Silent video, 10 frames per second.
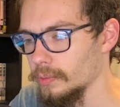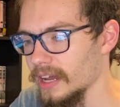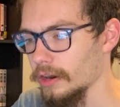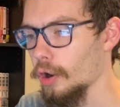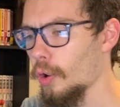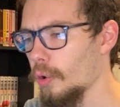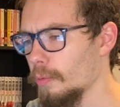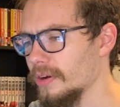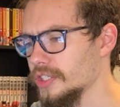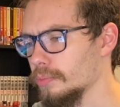got a whole
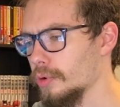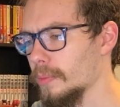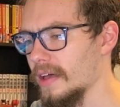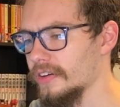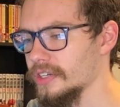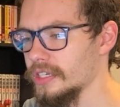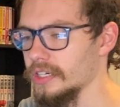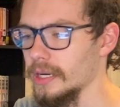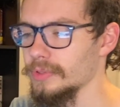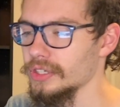bunch of more Mavericks here.
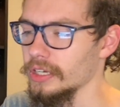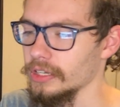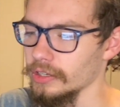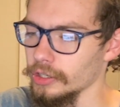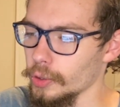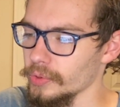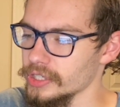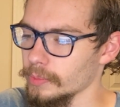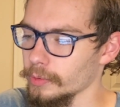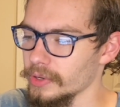I'm just gonna go with some
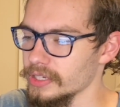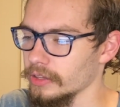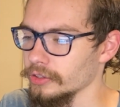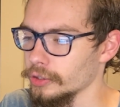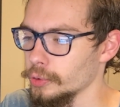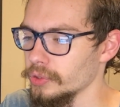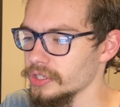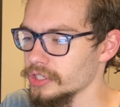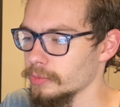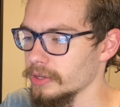of the ones that look
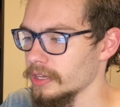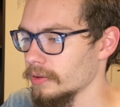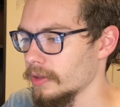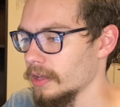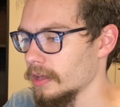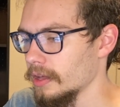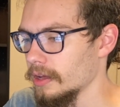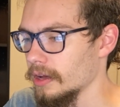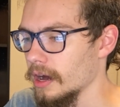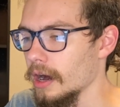coolest to me.
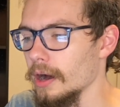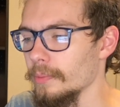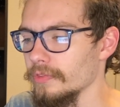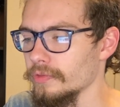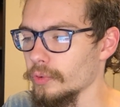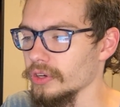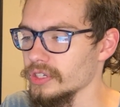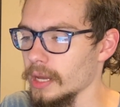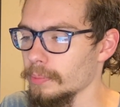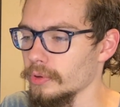For
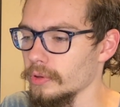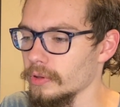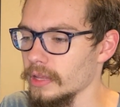example,